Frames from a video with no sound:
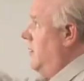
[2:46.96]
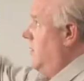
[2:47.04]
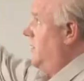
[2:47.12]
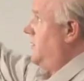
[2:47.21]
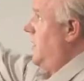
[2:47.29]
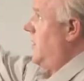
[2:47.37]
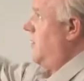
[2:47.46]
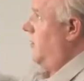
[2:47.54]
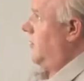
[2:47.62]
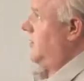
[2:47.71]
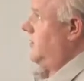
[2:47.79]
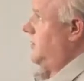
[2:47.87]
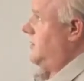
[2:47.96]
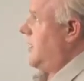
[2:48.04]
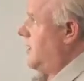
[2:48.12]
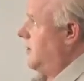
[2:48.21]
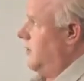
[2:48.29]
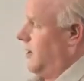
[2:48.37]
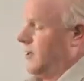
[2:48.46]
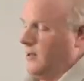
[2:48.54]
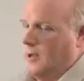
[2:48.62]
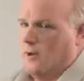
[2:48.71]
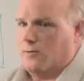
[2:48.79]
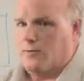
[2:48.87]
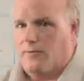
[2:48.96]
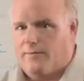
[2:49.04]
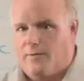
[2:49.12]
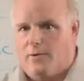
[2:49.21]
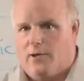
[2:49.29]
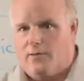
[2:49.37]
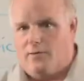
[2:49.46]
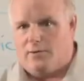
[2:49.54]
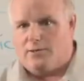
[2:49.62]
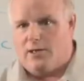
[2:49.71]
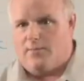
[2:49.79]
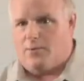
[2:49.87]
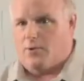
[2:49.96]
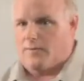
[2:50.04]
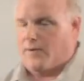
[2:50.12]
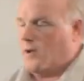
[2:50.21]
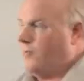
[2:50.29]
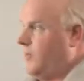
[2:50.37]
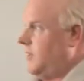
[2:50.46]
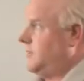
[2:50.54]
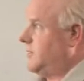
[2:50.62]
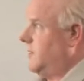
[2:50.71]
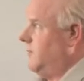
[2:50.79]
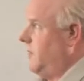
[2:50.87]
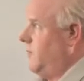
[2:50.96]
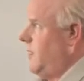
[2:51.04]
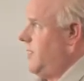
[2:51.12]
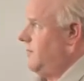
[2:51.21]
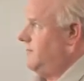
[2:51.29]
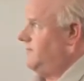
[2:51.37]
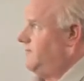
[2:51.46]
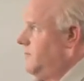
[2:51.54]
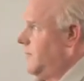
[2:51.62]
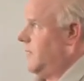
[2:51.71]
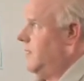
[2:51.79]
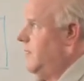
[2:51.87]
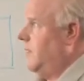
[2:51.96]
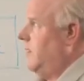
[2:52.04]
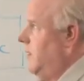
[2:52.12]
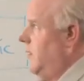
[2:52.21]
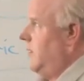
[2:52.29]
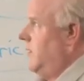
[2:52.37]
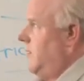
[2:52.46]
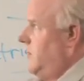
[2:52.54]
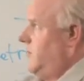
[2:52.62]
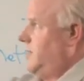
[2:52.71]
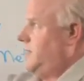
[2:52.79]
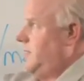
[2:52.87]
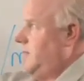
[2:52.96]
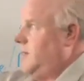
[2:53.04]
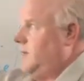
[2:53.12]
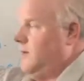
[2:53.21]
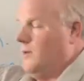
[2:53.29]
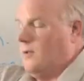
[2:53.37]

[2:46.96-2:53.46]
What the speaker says: Let's take a look at the second line now for another example of how these can be read. The D